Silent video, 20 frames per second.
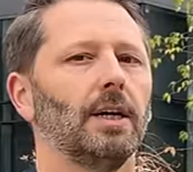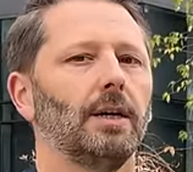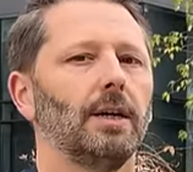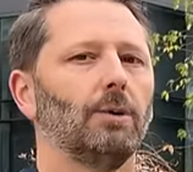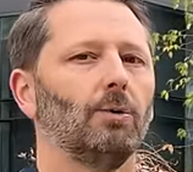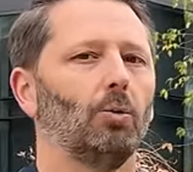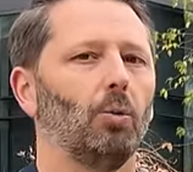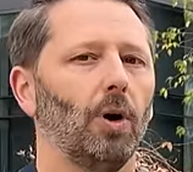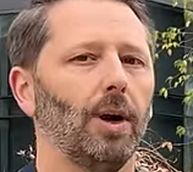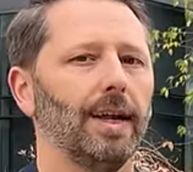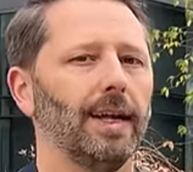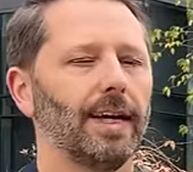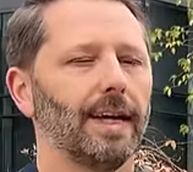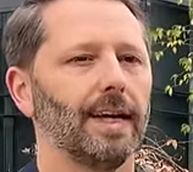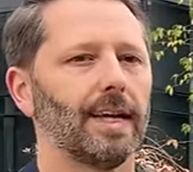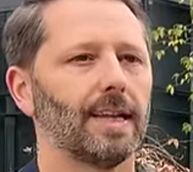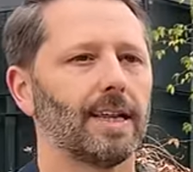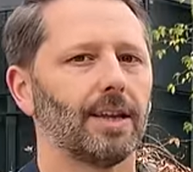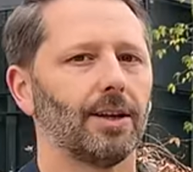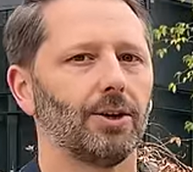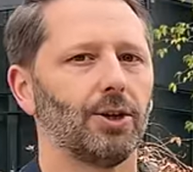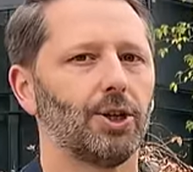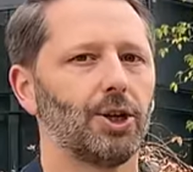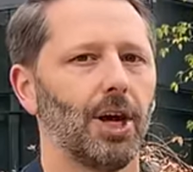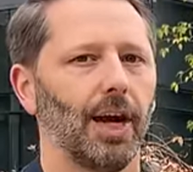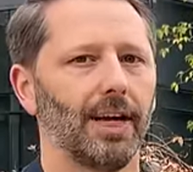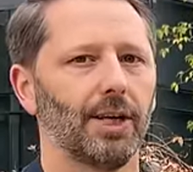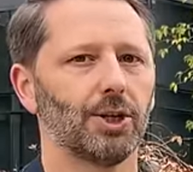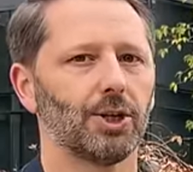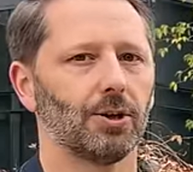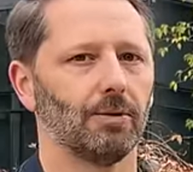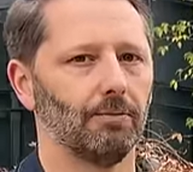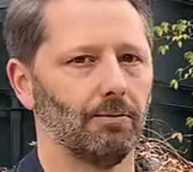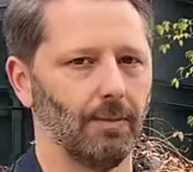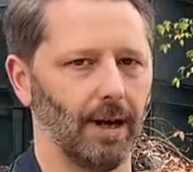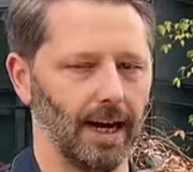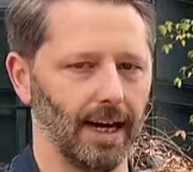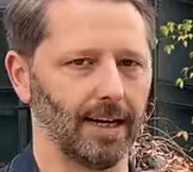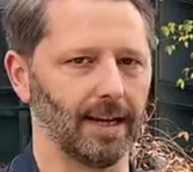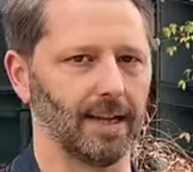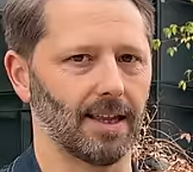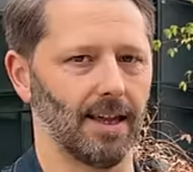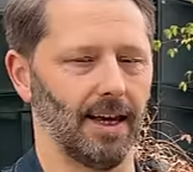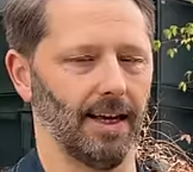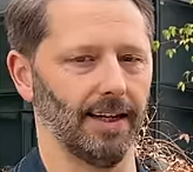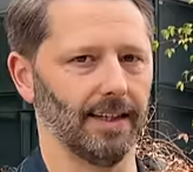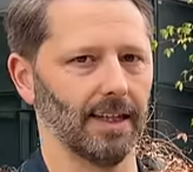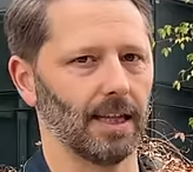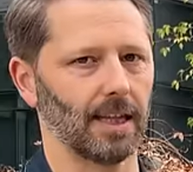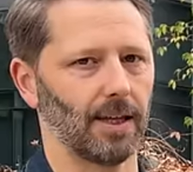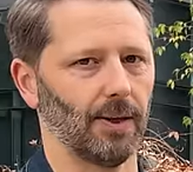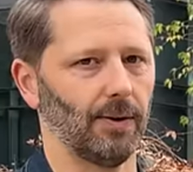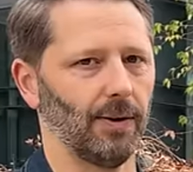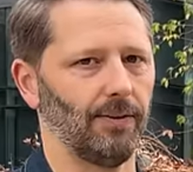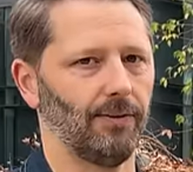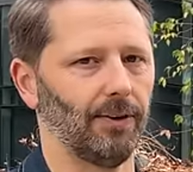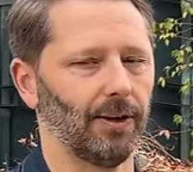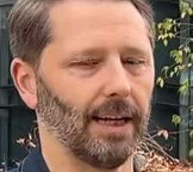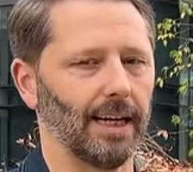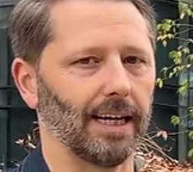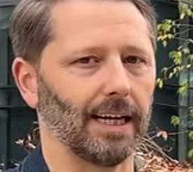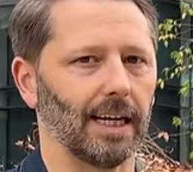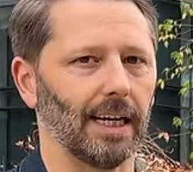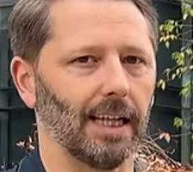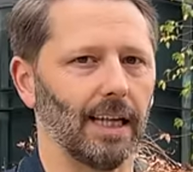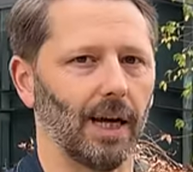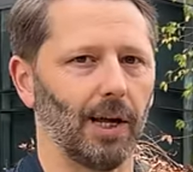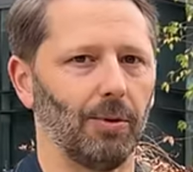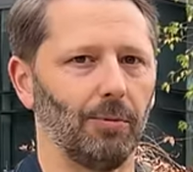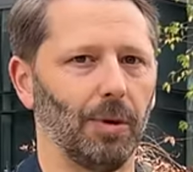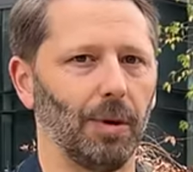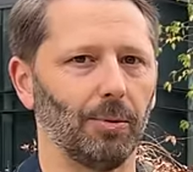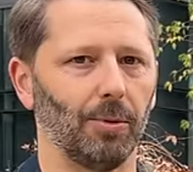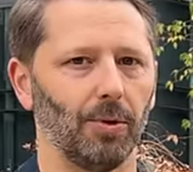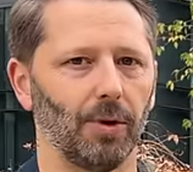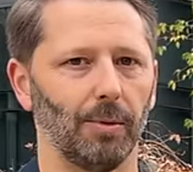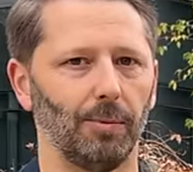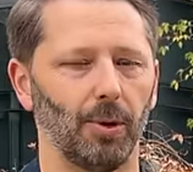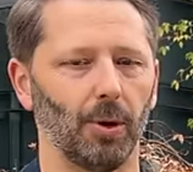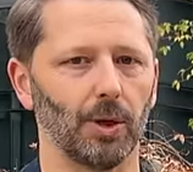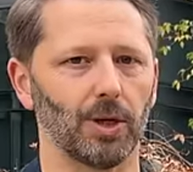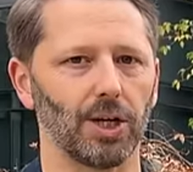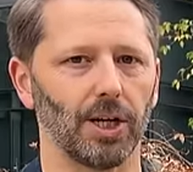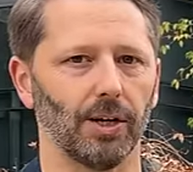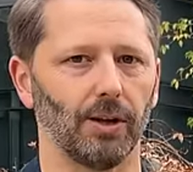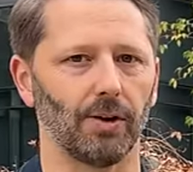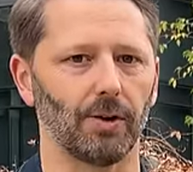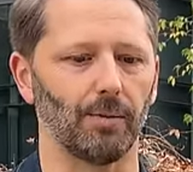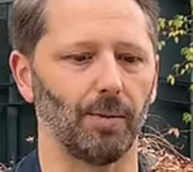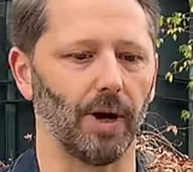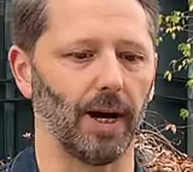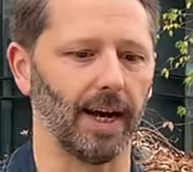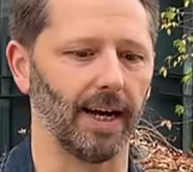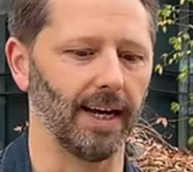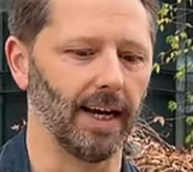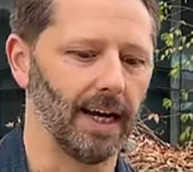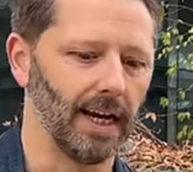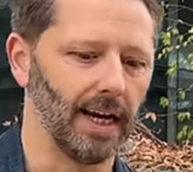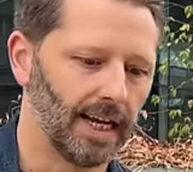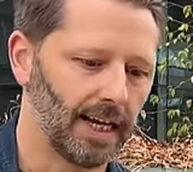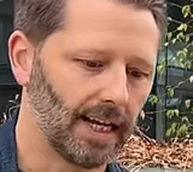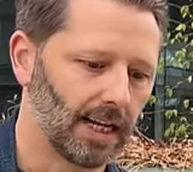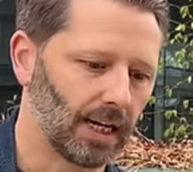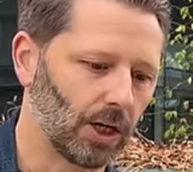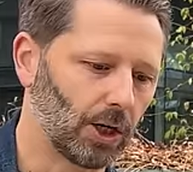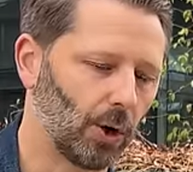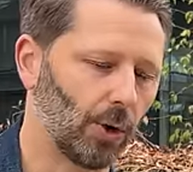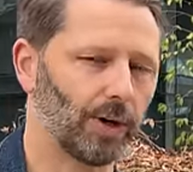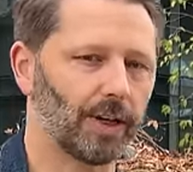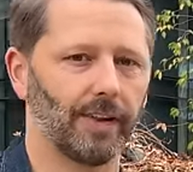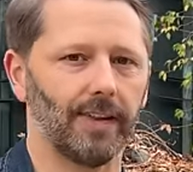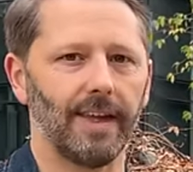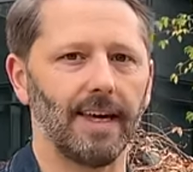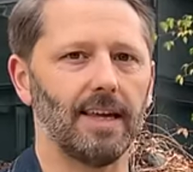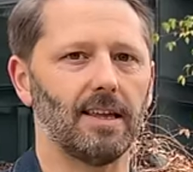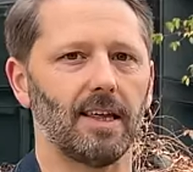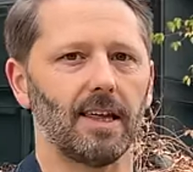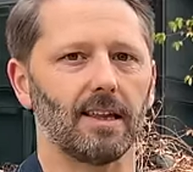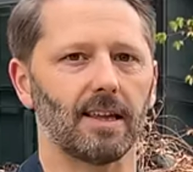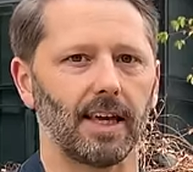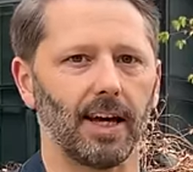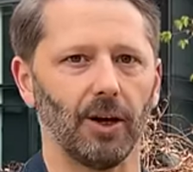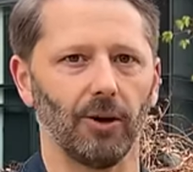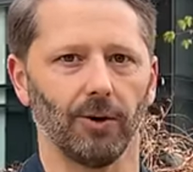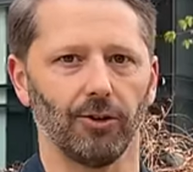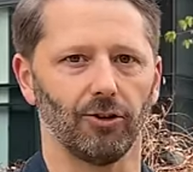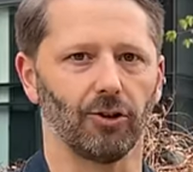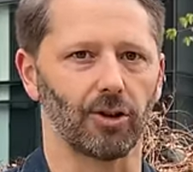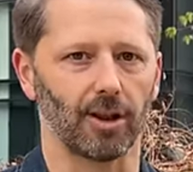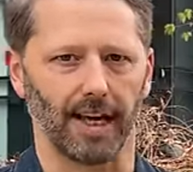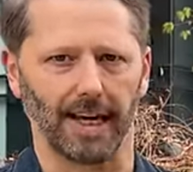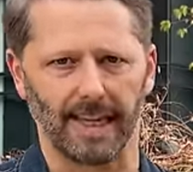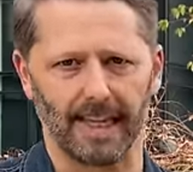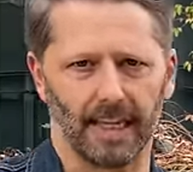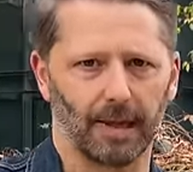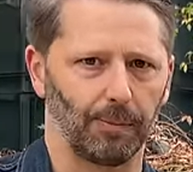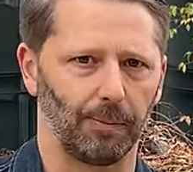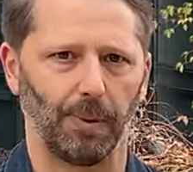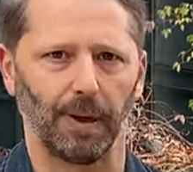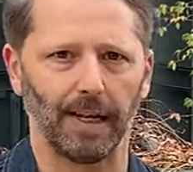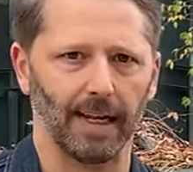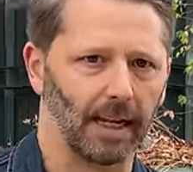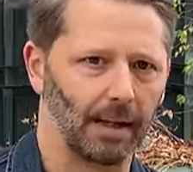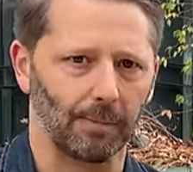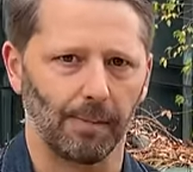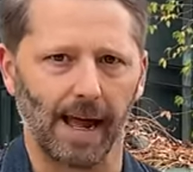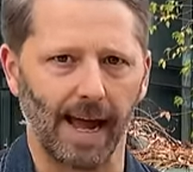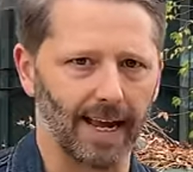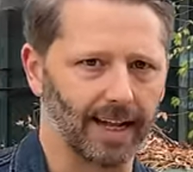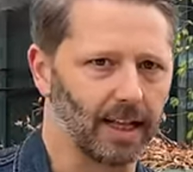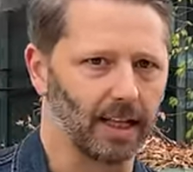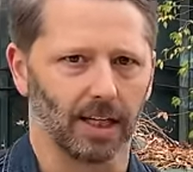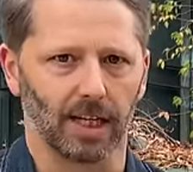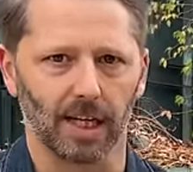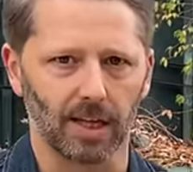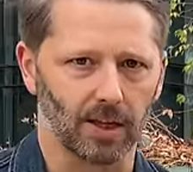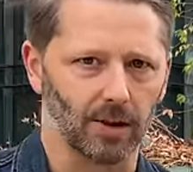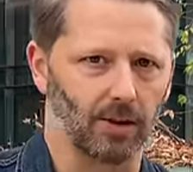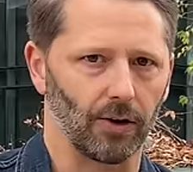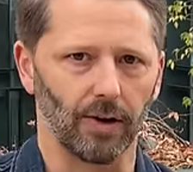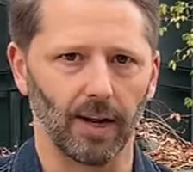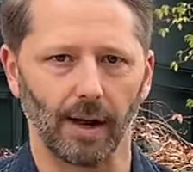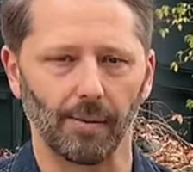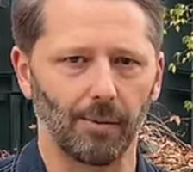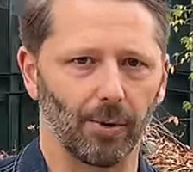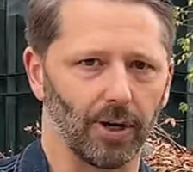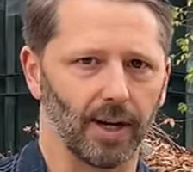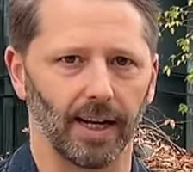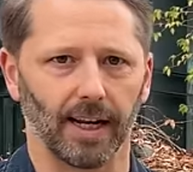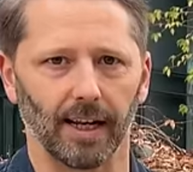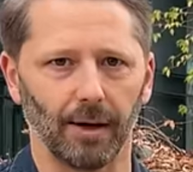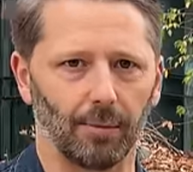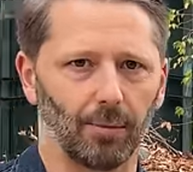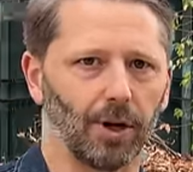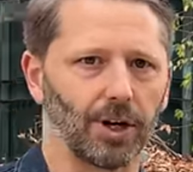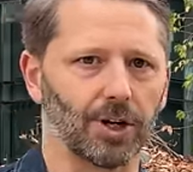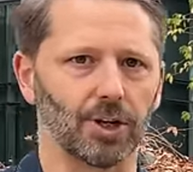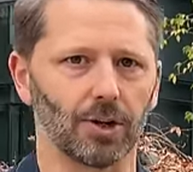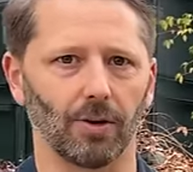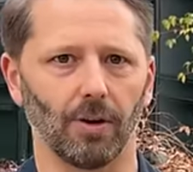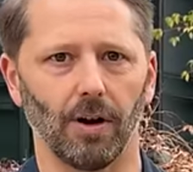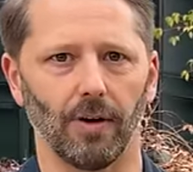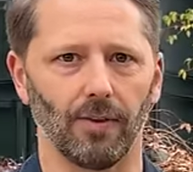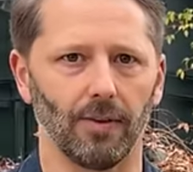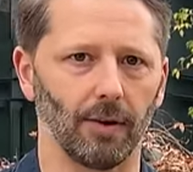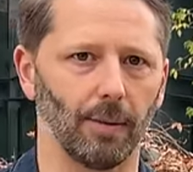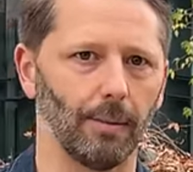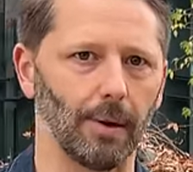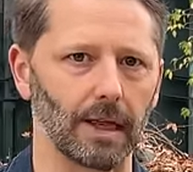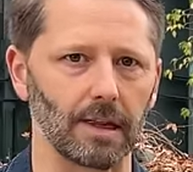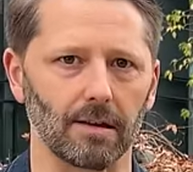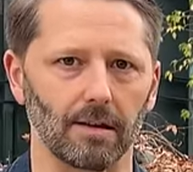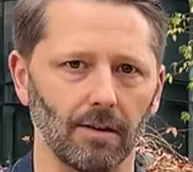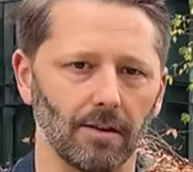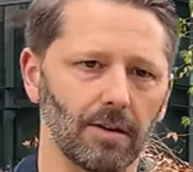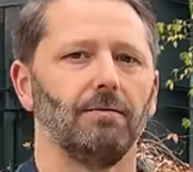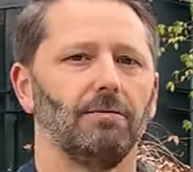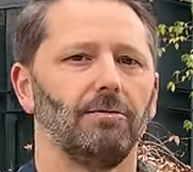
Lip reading: One is change your mindset. So I feel like a lot of people approach hills by going to the easiest gear and just like spinning madly so they're not putting any pressure on their muscles.